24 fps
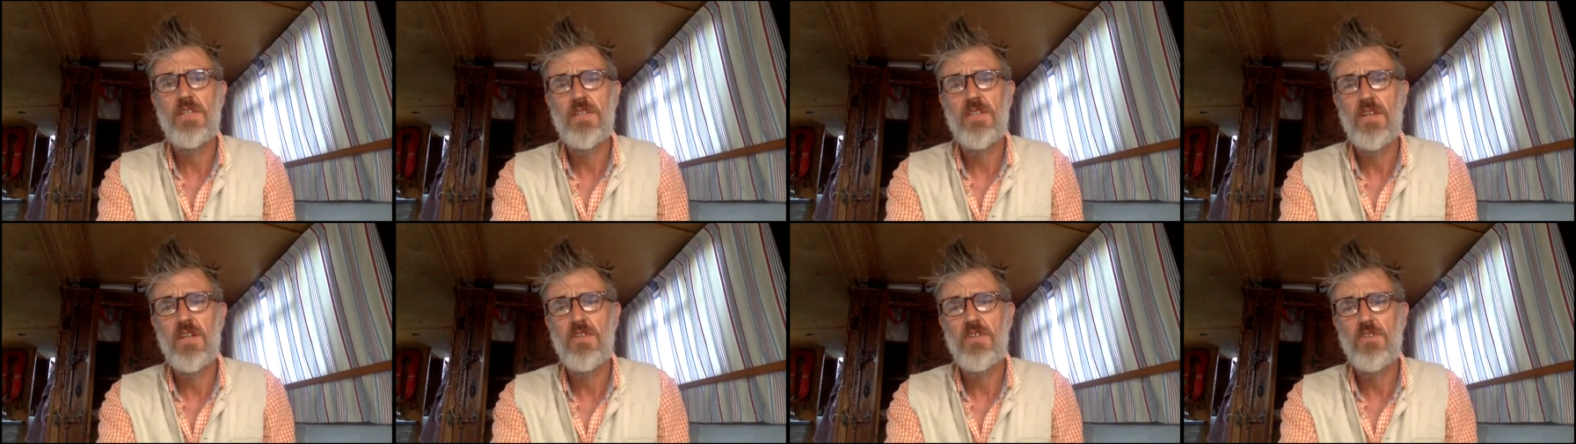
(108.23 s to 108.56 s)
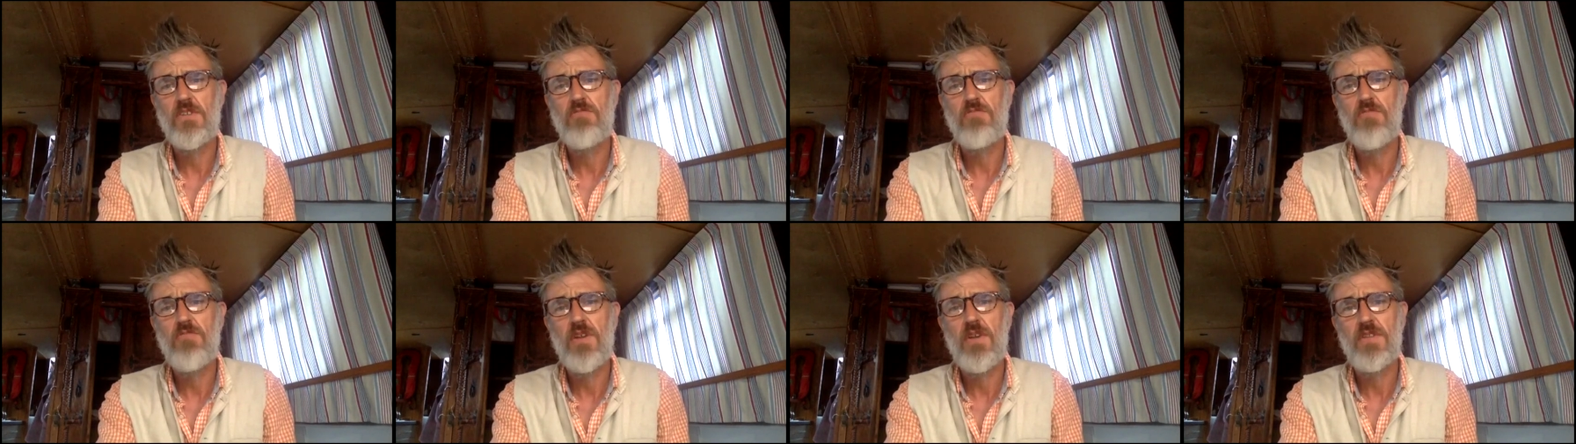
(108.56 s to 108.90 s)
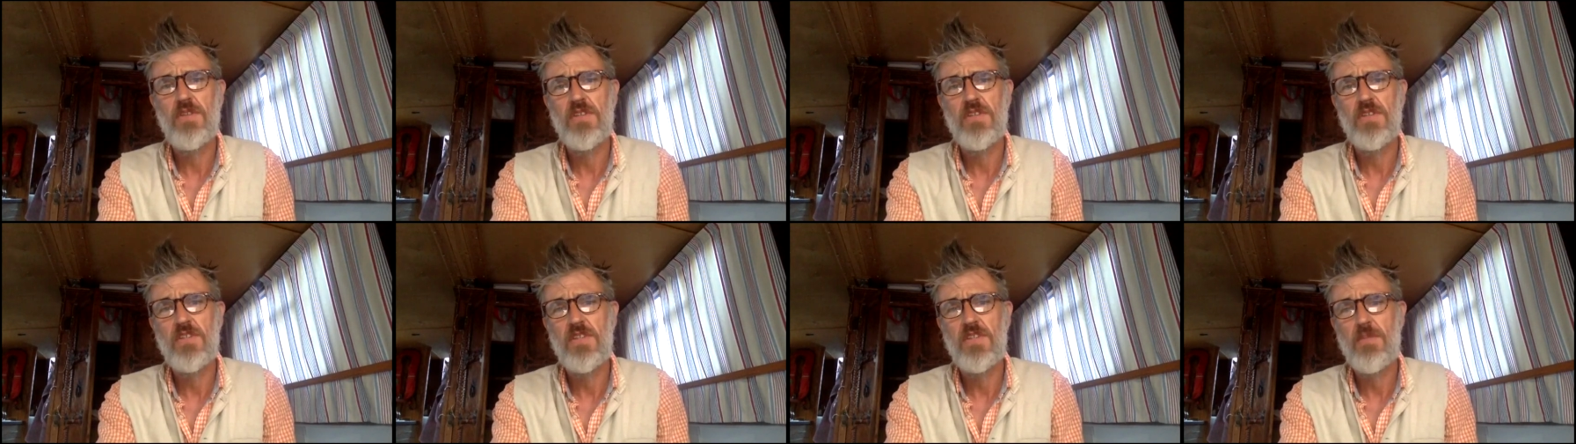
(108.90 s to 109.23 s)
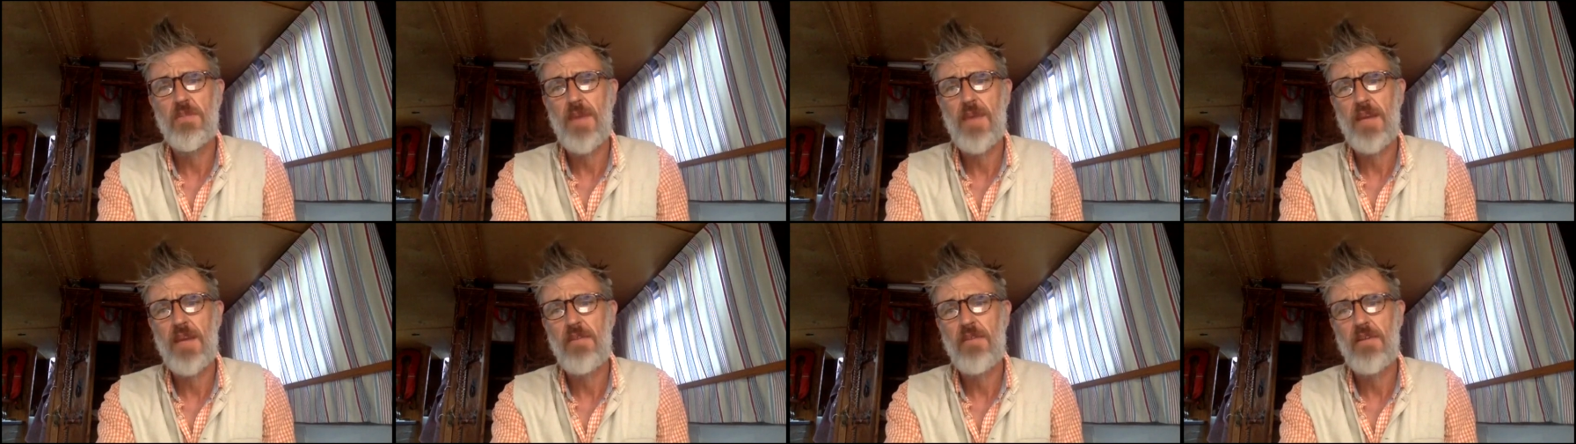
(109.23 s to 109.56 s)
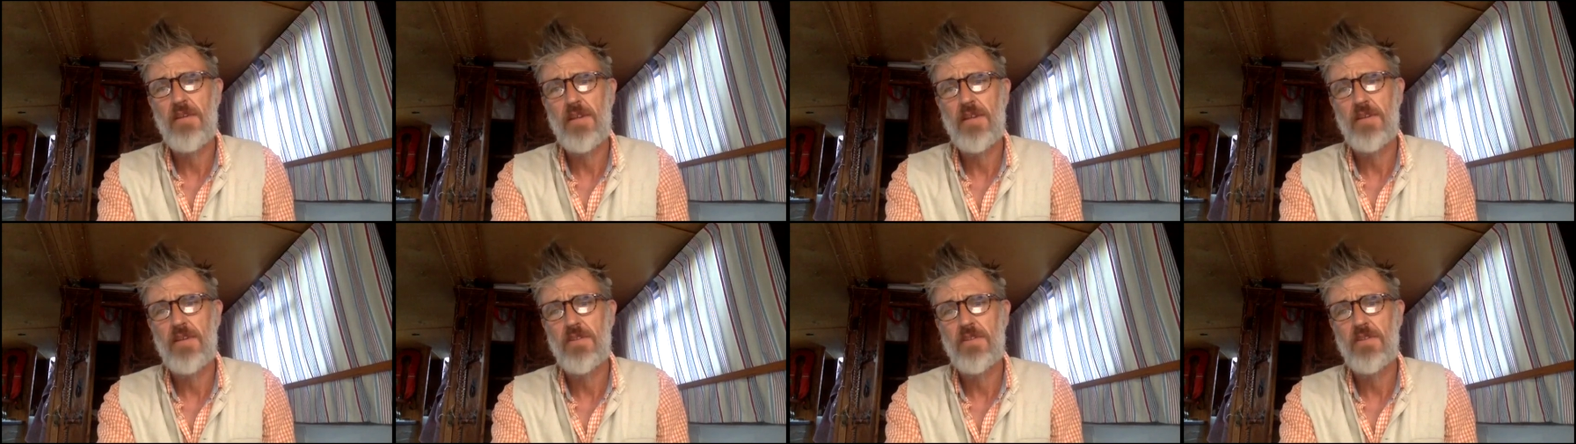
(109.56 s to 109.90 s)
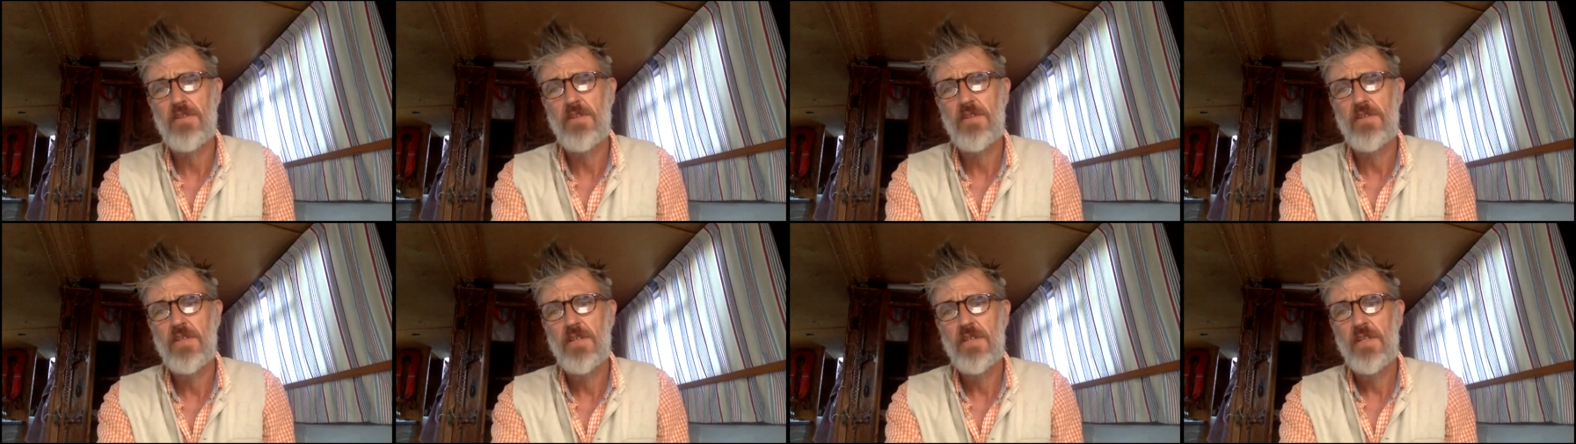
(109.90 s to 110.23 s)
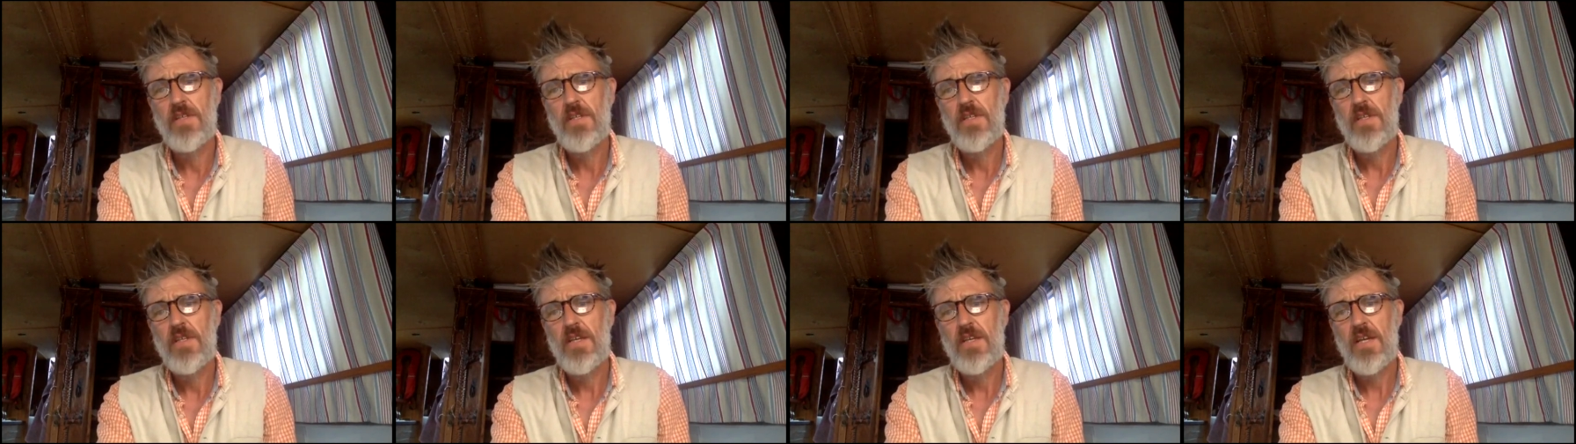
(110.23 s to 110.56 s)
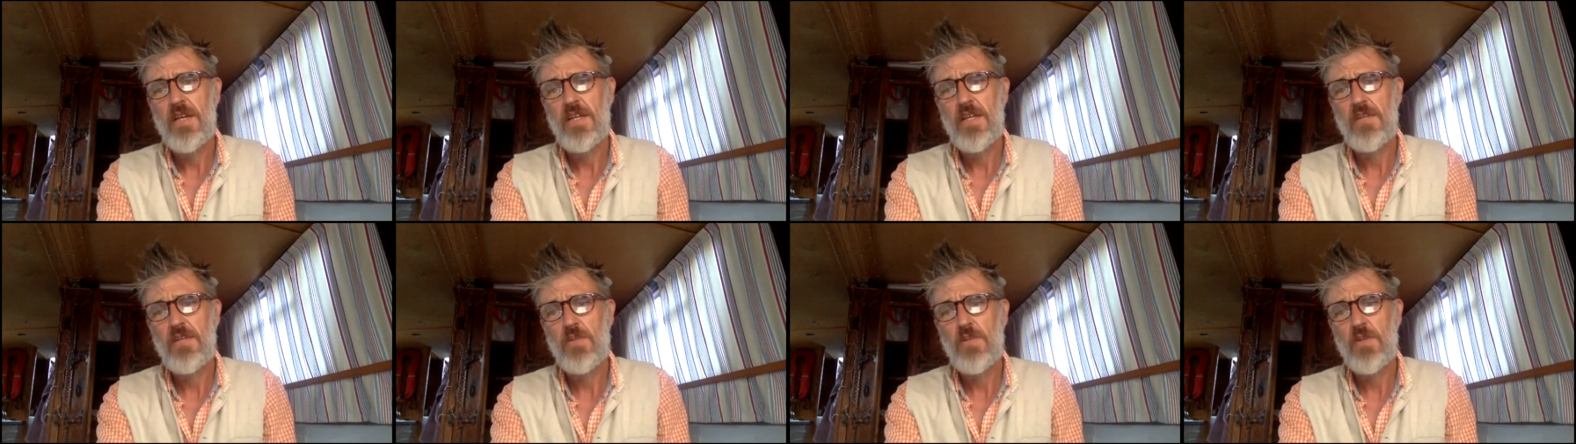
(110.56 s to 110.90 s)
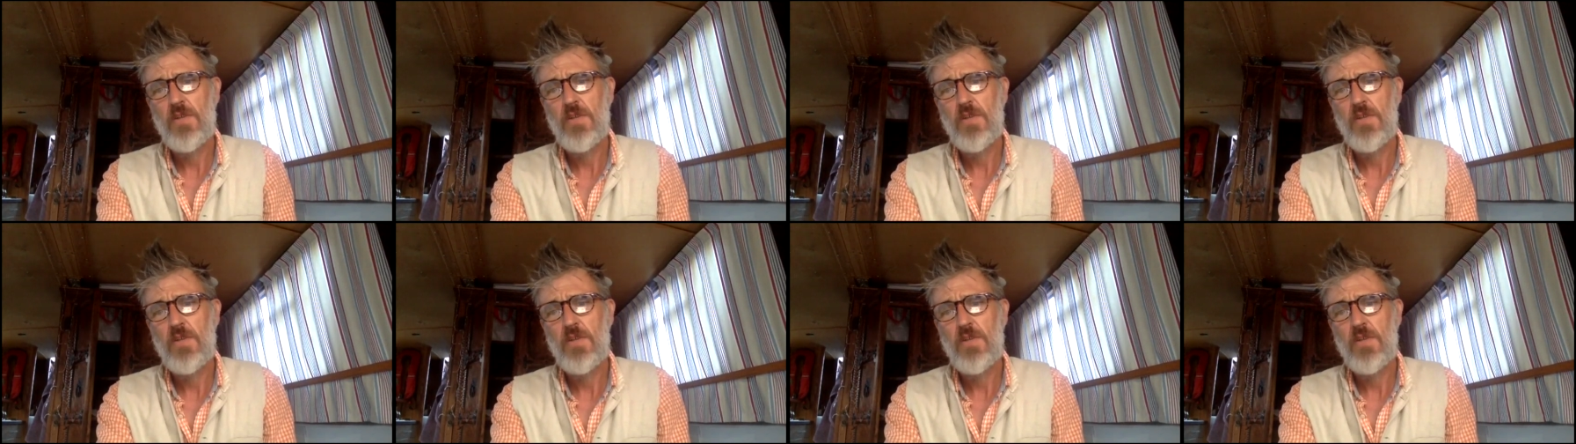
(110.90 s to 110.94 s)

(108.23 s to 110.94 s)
I'll just run this in the background as we're